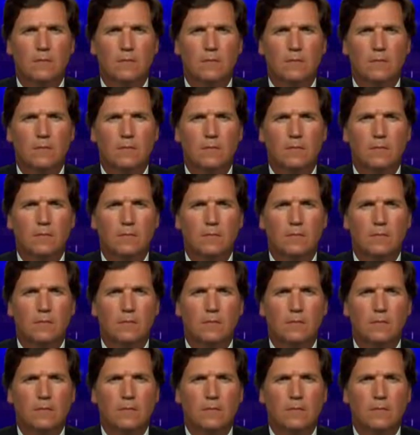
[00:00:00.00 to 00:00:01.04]

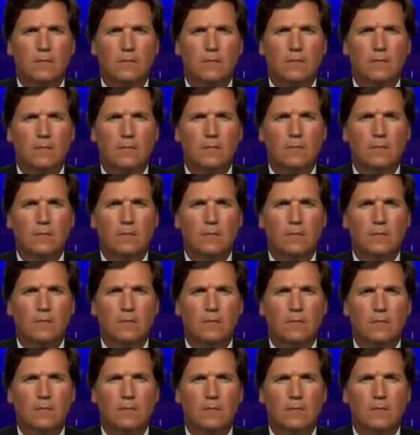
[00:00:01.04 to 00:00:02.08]

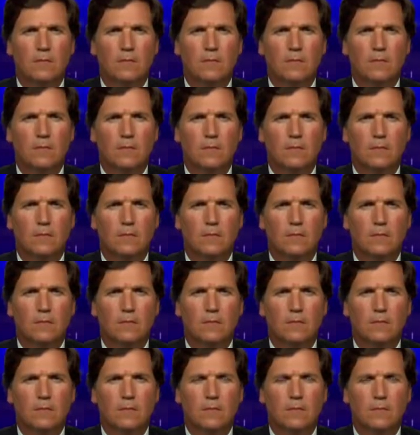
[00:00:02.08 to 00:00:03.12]

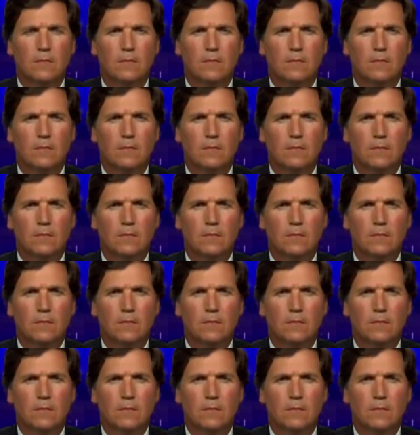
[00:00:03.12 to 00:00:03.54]
(not speaking)